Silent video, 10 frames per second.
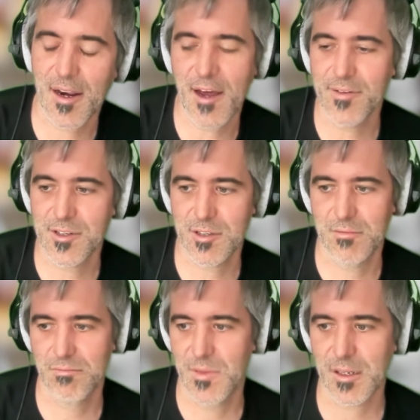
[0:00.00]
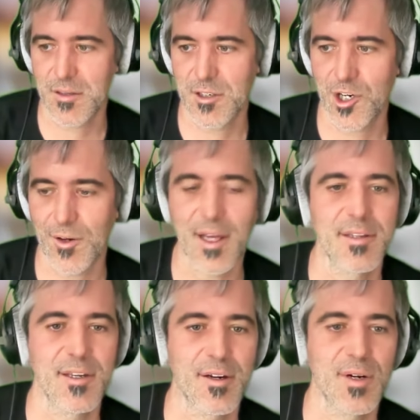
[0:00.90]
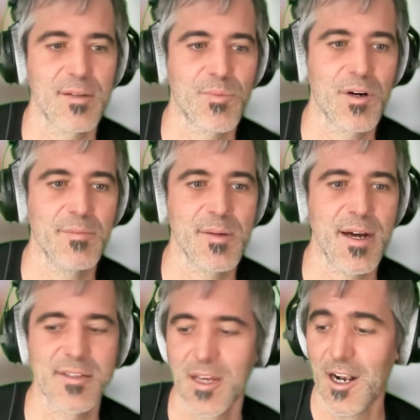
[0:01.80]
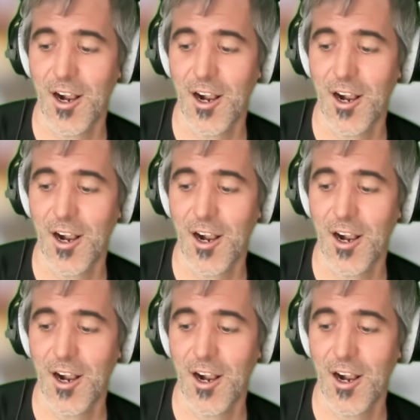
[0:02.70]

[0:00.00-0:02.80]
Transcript: and that was like the general idea with Promptimize